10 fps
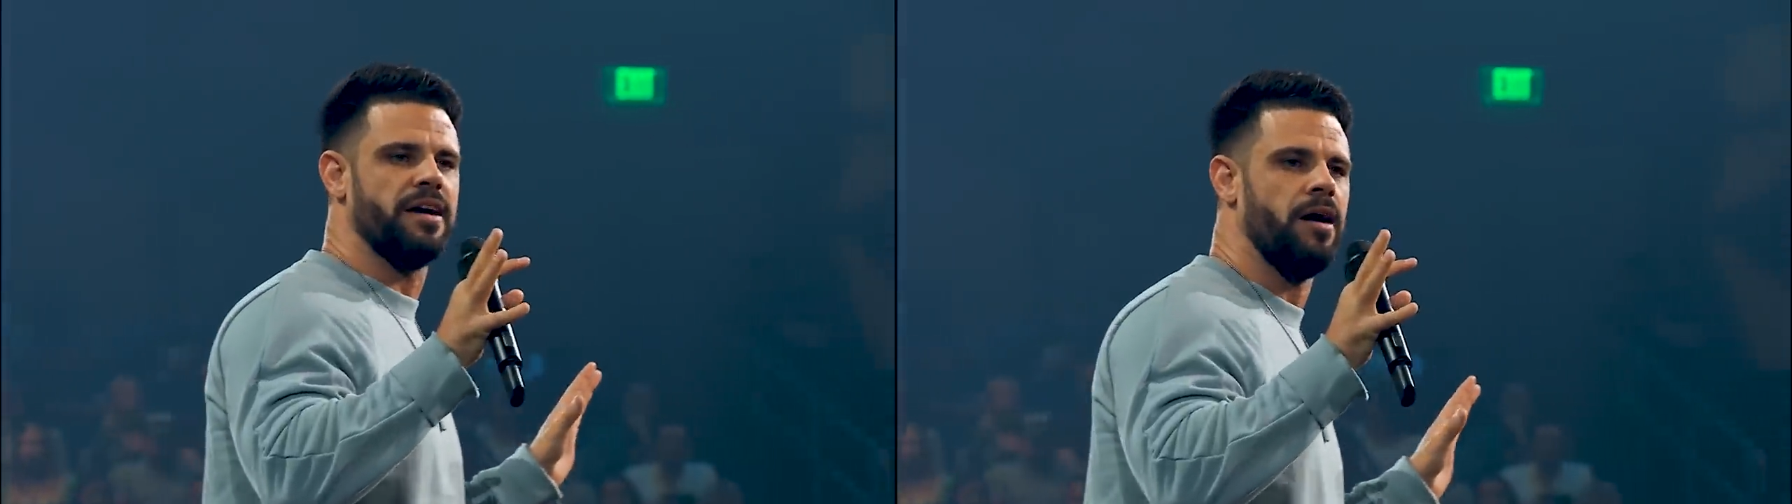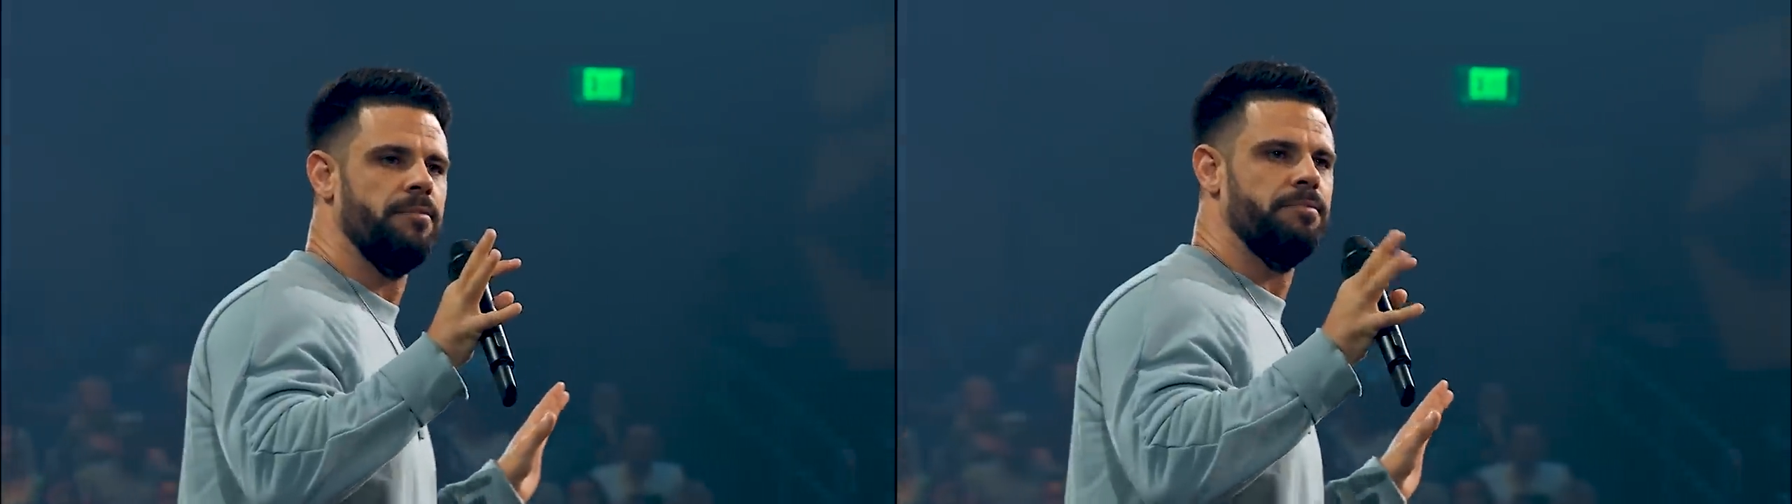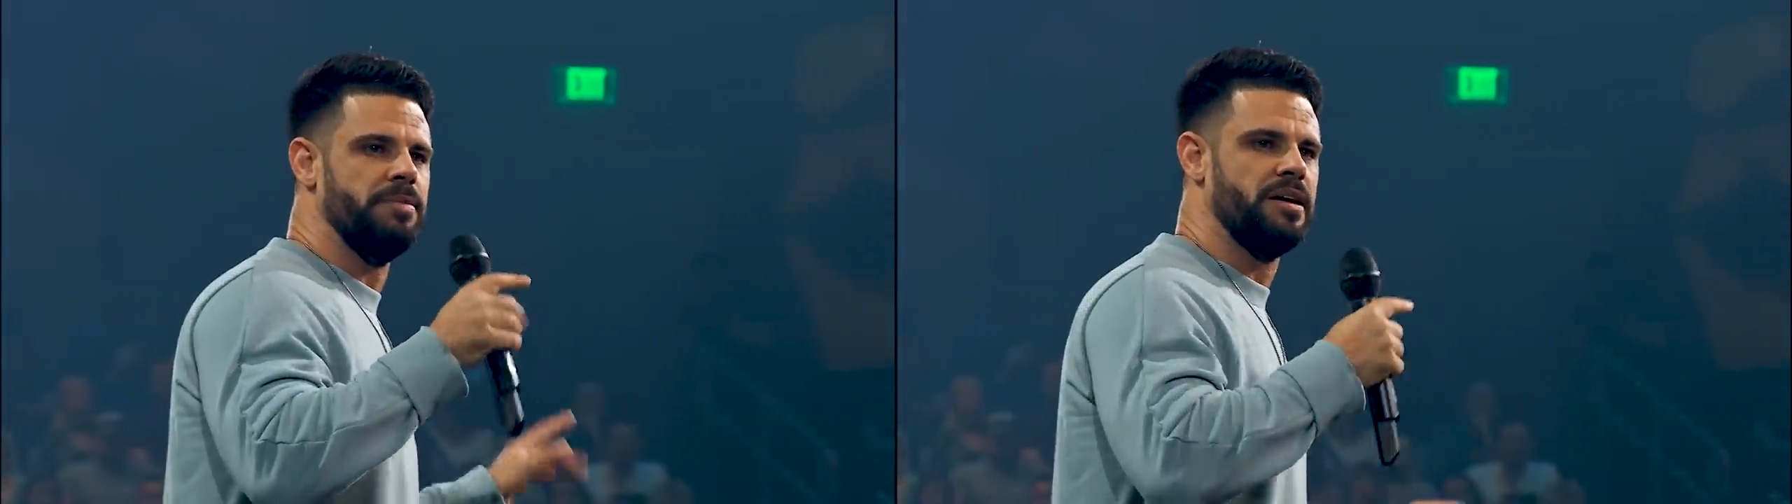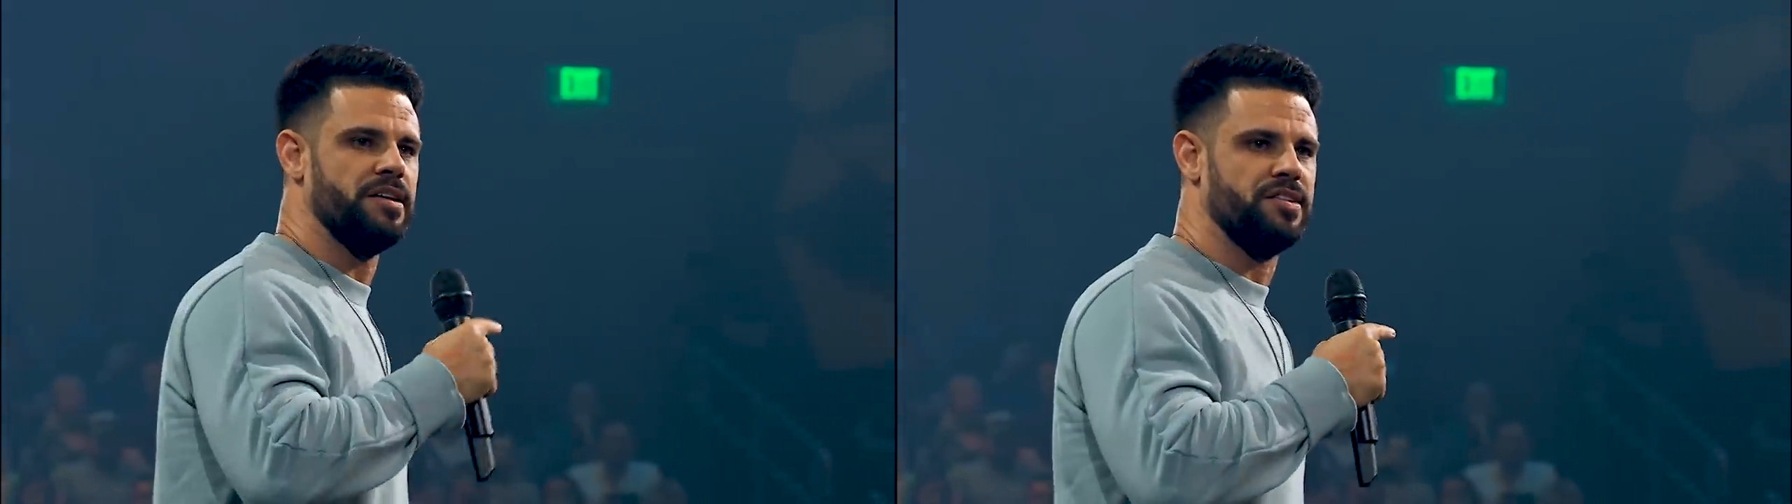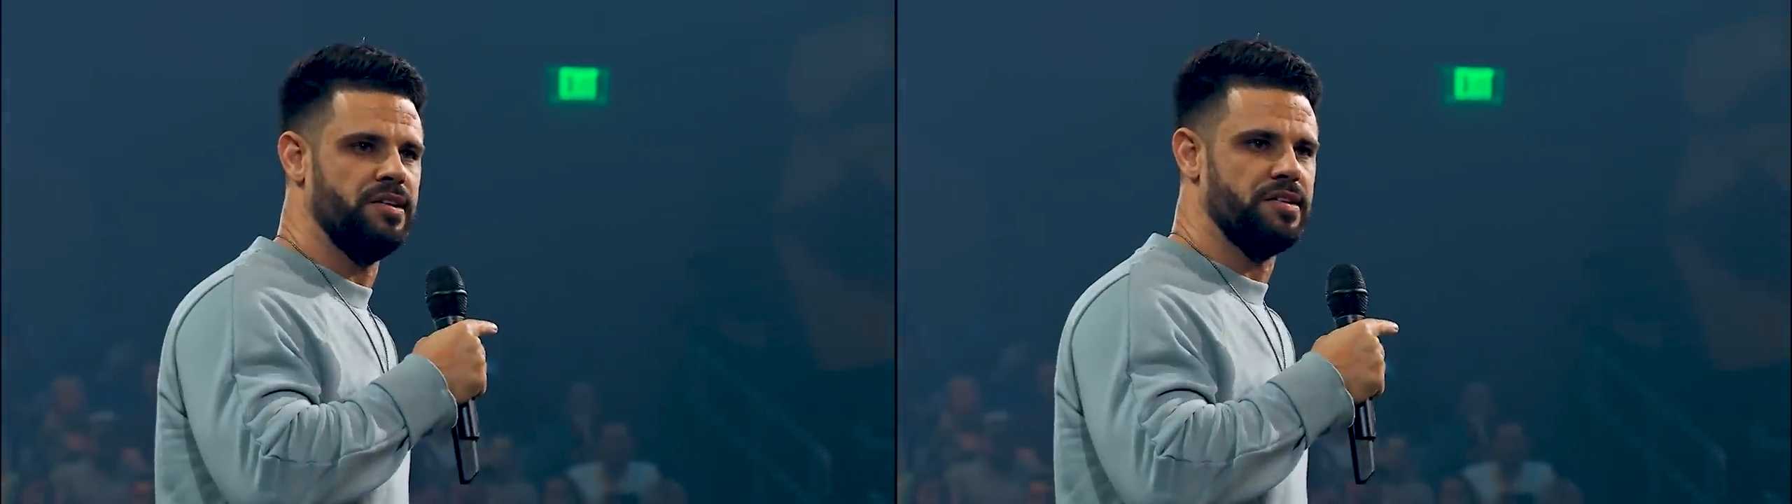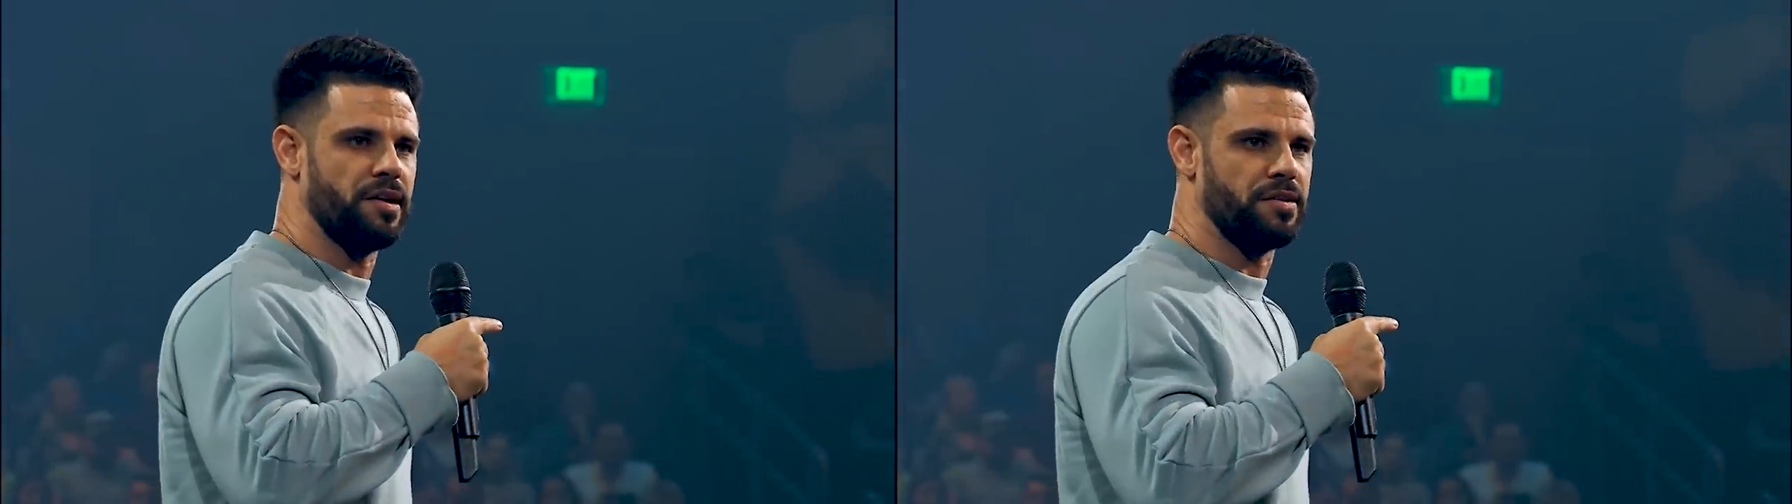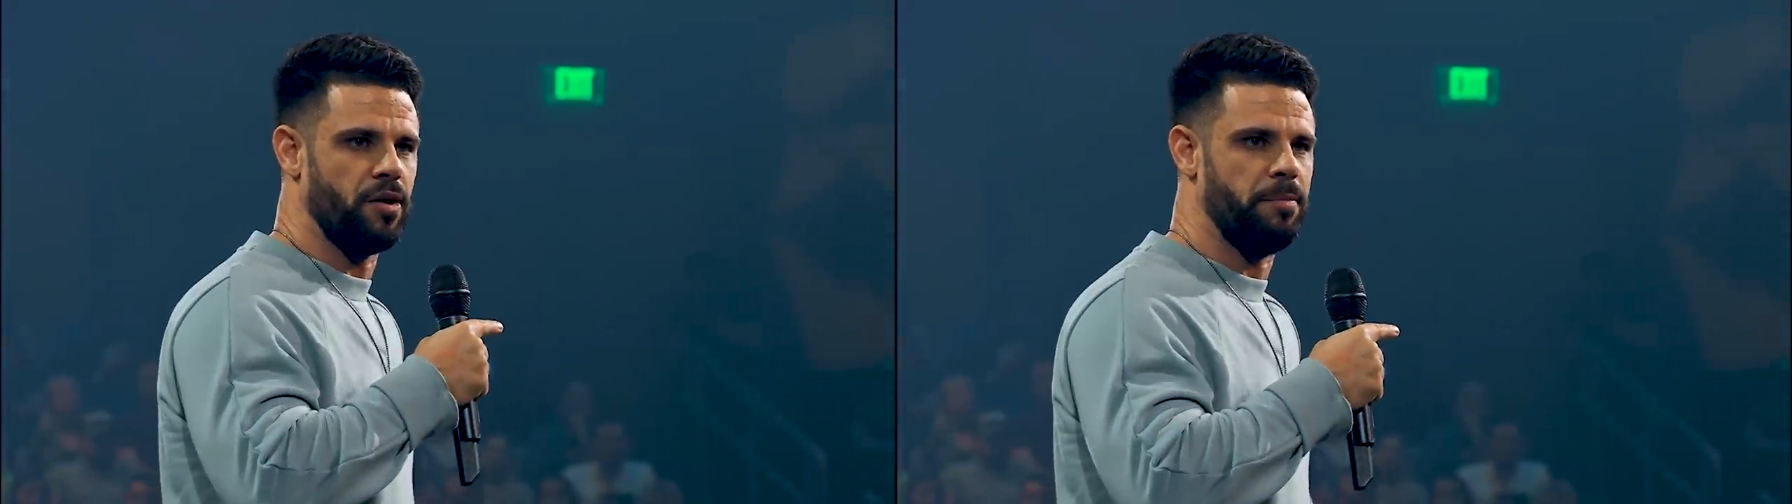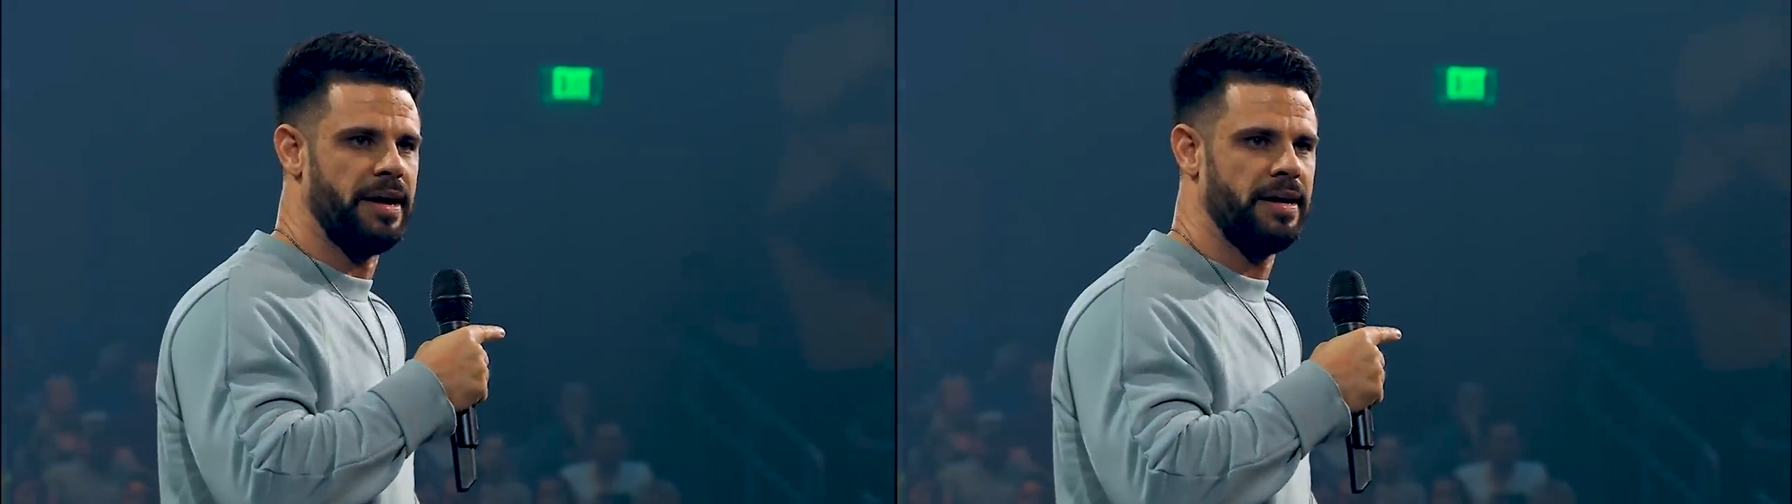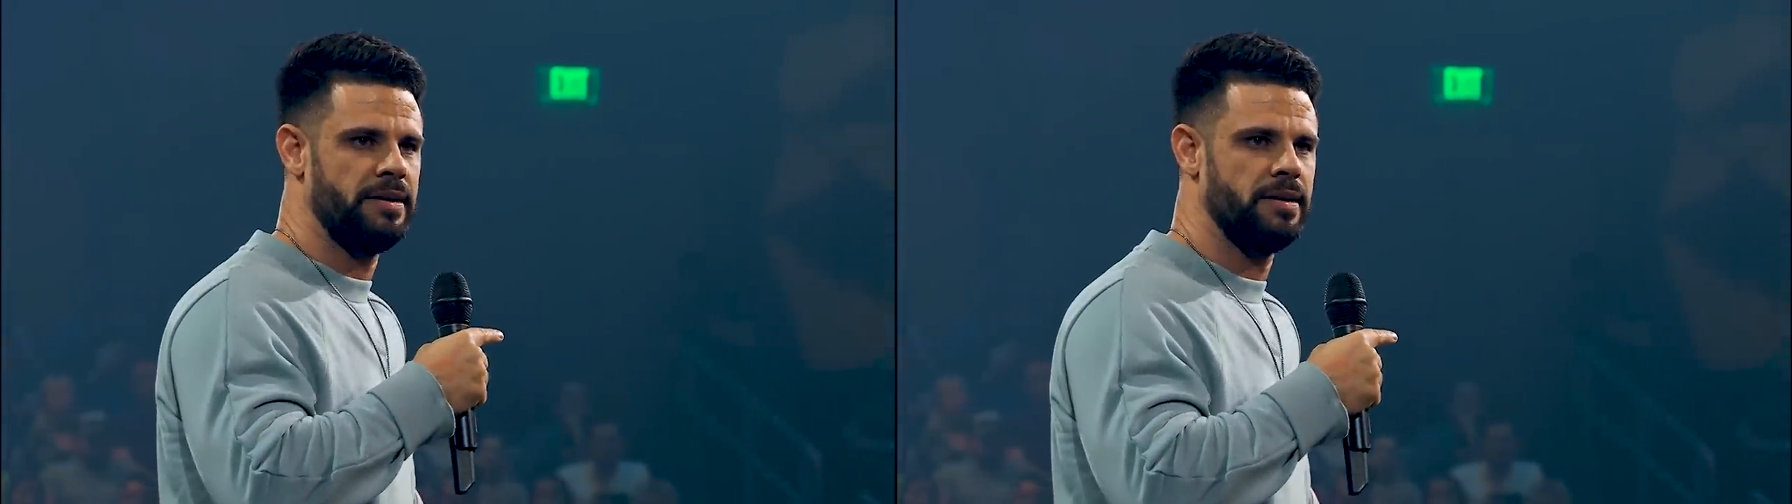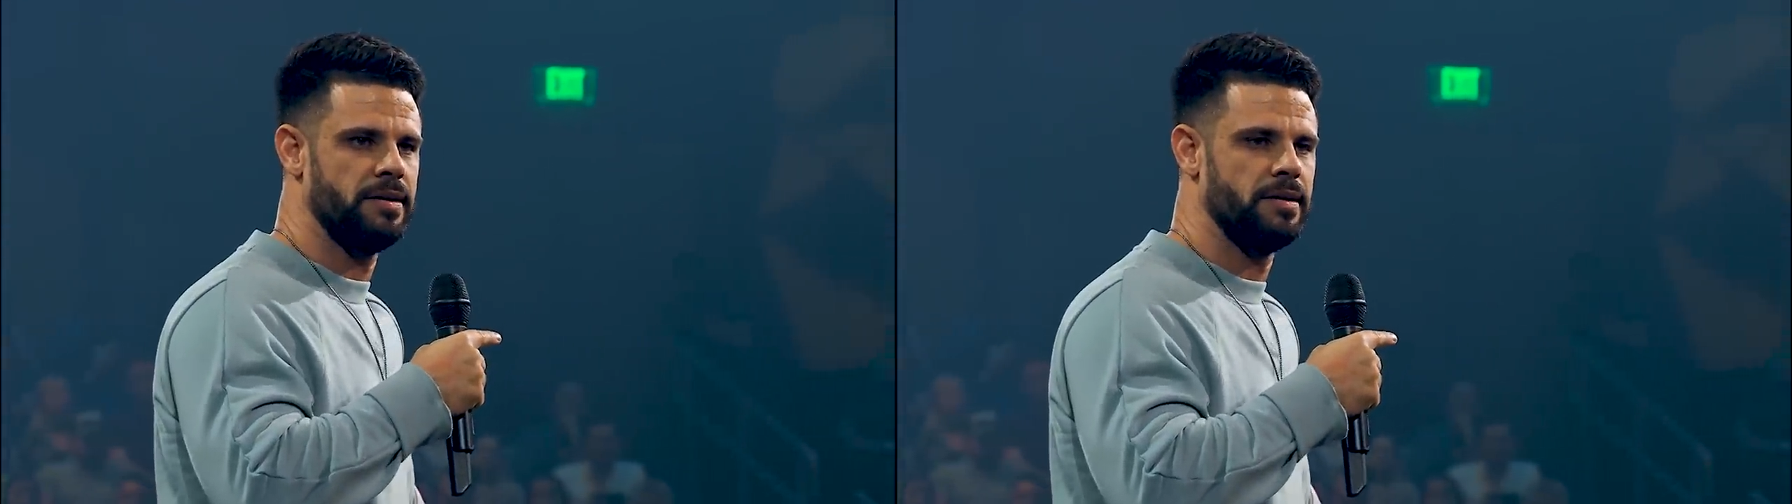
come because Jesus obeyed,